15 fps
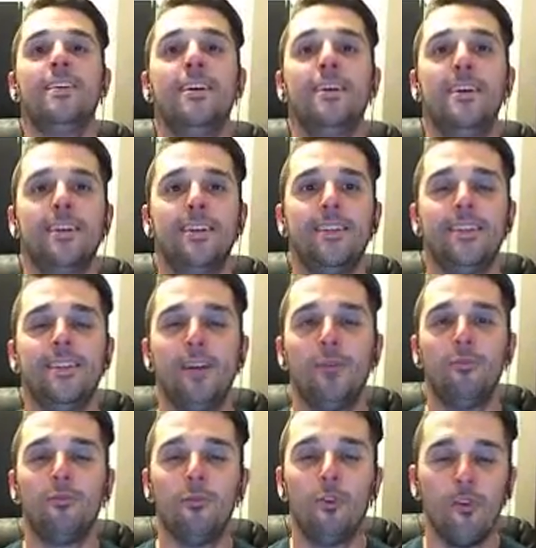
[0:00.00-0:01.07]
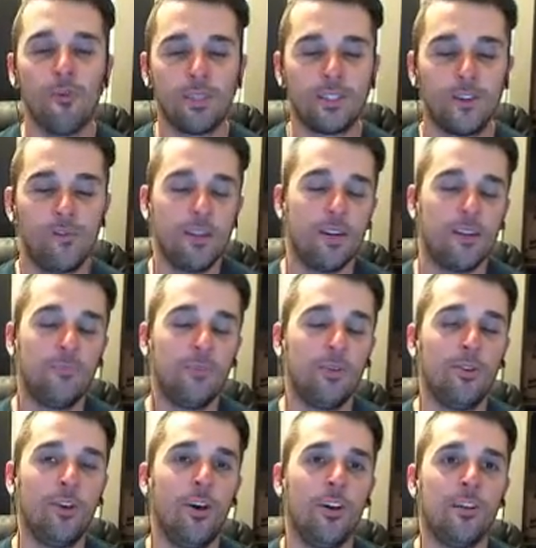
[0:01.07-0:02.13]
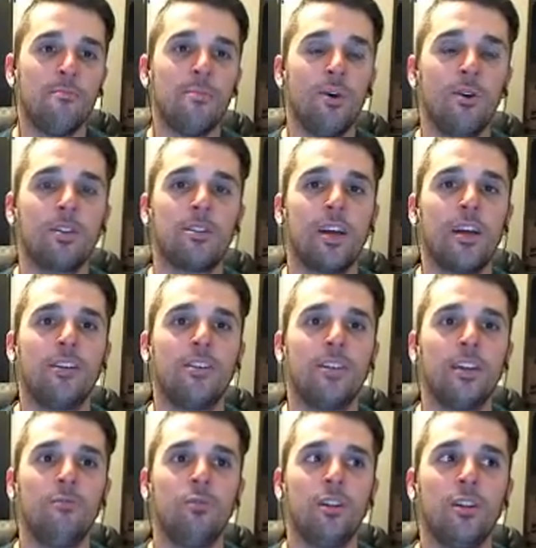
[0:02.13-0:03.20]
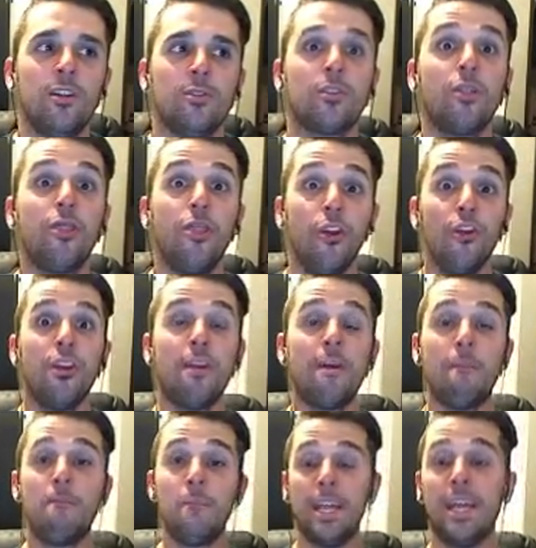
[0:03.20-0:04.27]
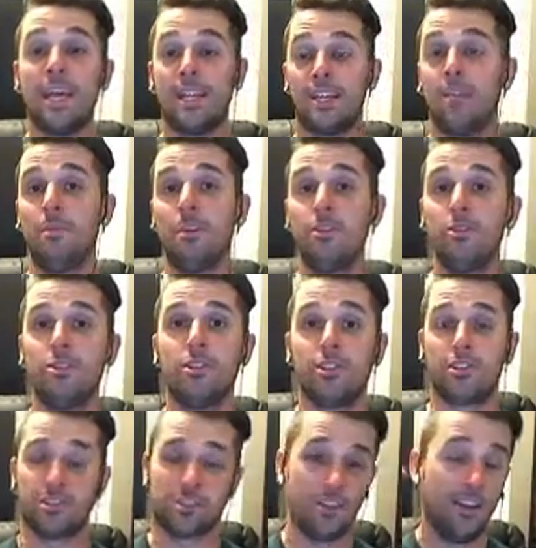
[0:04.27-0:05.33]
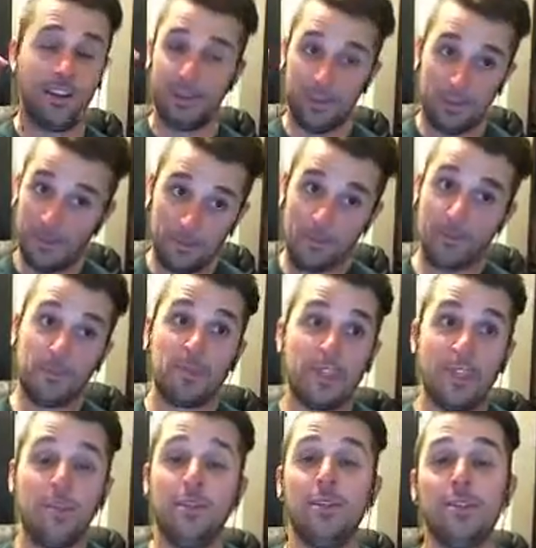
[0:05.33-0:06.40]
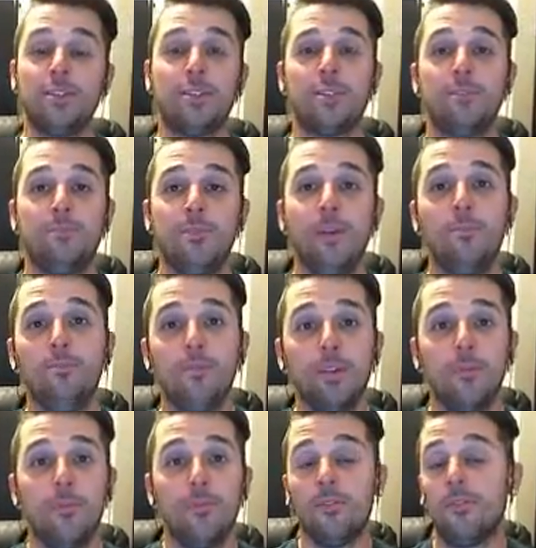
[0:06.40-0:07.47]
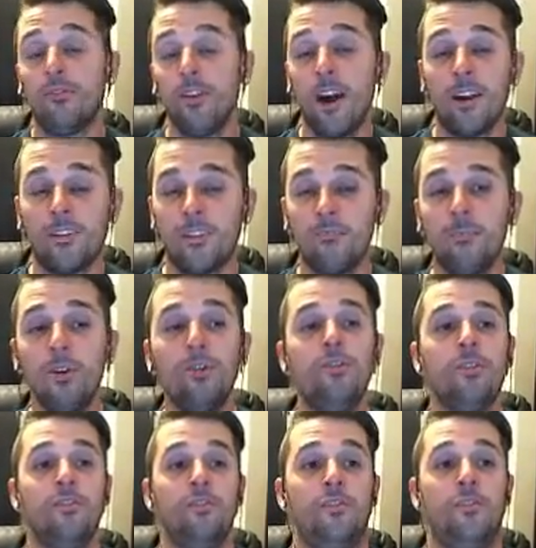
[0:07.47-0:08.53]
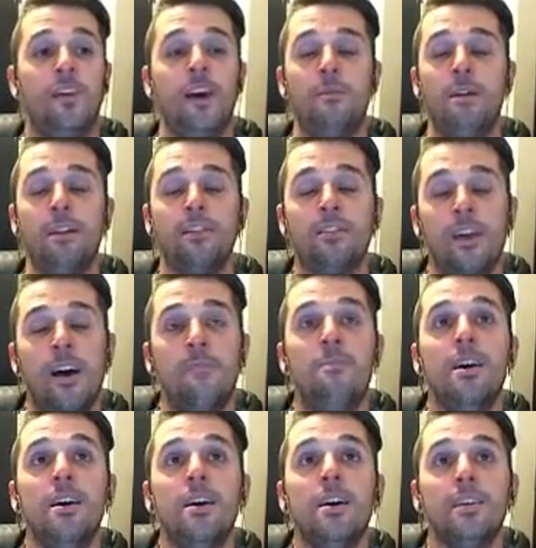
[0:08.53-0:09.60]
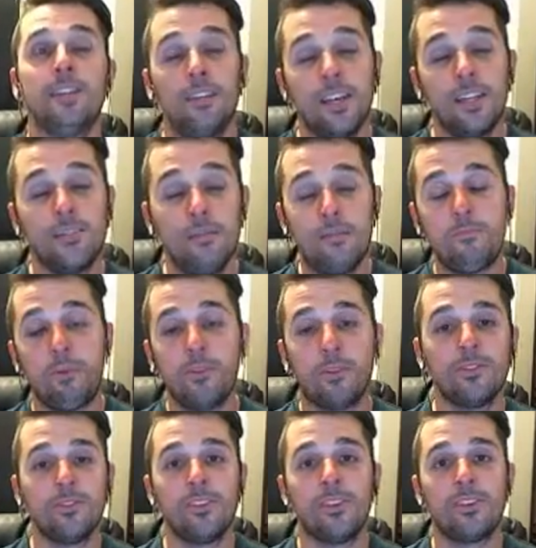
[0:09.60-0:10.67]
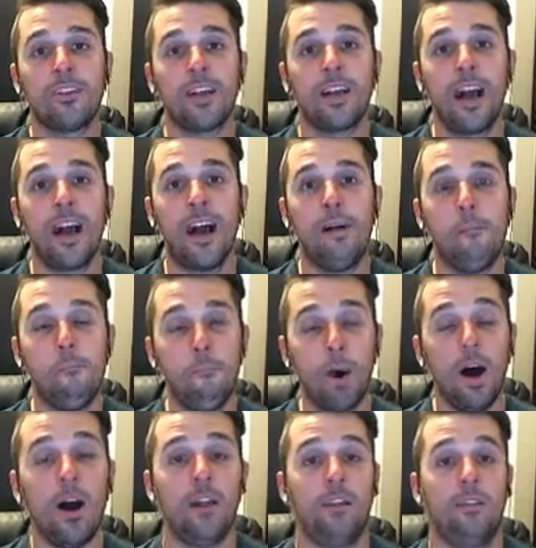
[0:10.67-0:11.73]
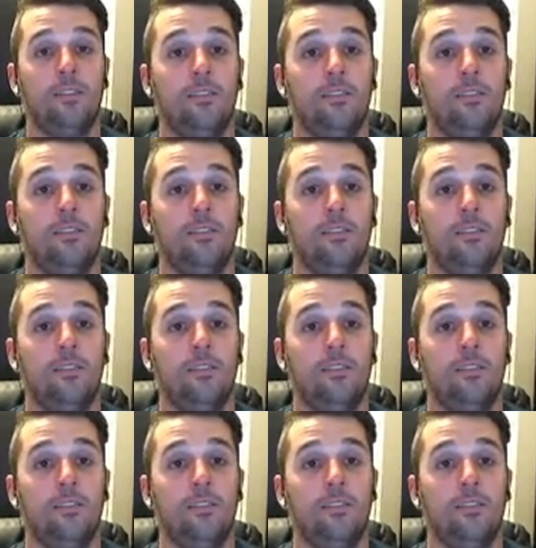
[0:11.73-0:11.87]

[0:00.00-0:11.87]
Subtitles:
the performance I'd be able to put on a motorcycle in one of those 30-minute. I mean, you're blipping the throttle and moving for that amount of time. So that's my personal. It's like, but